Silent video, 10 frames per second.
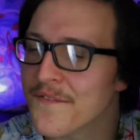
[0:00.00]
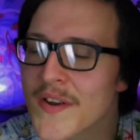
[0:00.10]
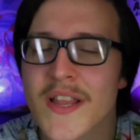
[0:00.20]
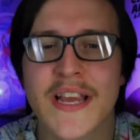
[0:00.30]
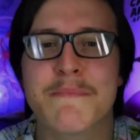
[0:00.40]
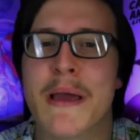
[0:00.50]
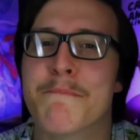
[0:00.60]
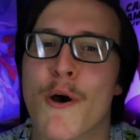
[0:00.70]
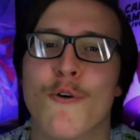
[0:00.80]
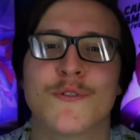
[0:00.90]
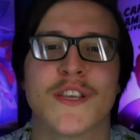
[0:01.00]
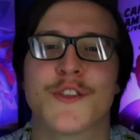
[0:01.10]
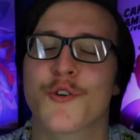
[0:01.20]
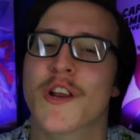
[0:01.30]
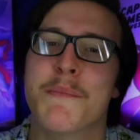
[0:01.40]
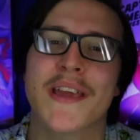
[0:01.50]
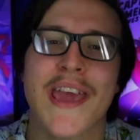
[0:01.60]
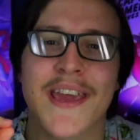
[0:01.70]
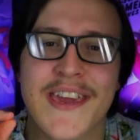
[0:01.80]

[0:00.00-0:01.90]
feeling in my bones that they're gonna make a